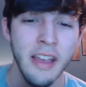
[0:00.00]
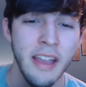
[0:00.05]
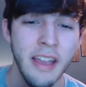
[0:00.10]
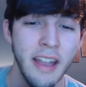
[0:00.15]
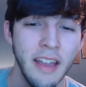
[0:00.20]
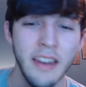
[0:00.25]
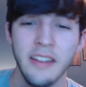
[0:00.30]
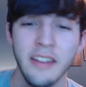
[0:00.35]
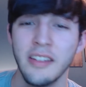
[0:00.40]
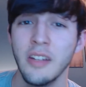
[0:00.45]

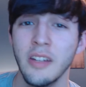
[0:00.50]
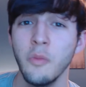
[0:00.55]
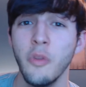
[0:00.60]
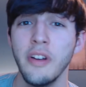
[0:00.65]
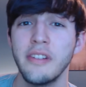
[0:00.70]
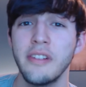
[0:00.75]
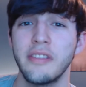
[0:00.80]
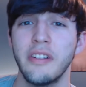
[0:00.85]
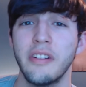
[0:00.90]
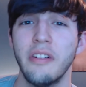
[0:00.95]
and in some
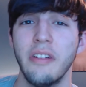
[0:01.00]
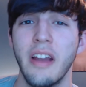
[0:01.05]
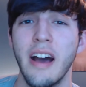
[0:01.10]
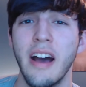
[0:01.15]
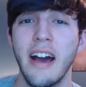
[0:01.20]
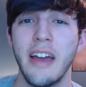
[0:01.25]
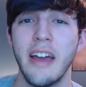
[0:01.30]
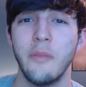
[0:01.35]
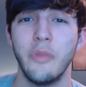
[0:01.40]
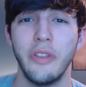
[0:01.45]
ways they're
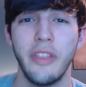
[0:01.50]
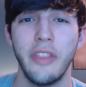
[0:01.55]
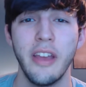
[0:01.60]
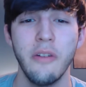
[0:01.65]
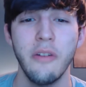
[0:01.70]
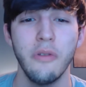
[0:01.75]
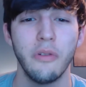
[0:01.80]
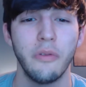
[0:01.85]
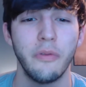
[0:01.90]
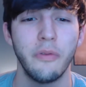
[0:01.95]
not, but they
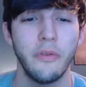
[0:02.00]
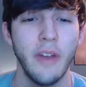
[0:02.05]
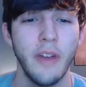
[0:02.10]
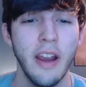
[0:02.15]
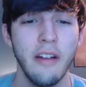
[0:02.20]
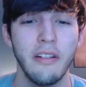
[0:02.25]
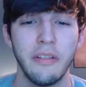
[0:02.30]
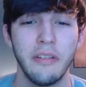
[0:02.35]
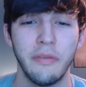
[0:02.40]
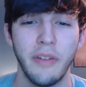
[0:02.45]
were
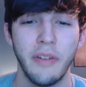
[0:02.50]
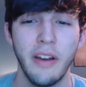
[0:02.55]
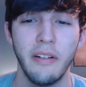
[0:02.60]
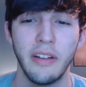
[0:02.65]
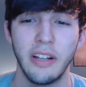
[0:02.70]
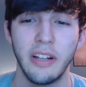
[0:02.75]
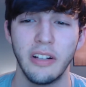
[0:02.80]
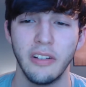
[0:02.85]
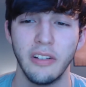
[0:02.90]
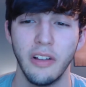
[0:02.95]
very, very
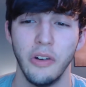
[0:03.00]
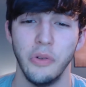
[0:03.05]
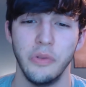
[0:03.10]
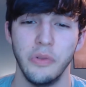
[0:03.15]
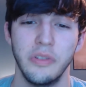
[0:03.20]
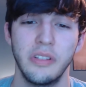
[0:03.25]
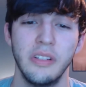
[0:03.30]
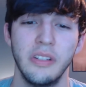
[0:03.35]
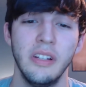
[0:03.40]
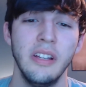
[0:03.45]

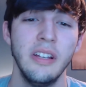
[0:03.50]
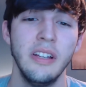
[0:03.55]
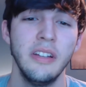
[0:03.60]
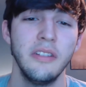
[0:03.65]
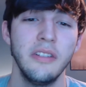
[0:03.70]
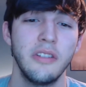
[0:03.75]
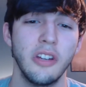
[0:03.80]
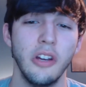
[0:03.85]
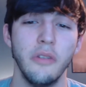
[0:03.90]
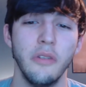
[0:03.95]
close
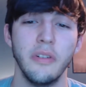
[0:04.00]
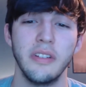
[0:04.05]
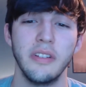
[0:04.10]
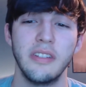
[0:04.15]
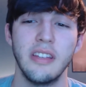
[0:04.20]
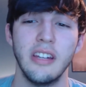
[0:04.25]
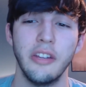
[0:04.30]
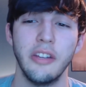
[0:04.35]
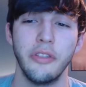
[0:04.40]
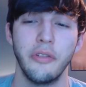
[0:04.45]
to going
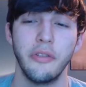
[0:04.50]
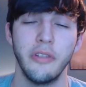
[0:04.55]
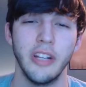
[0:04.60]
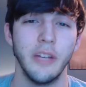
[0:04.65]
10-3.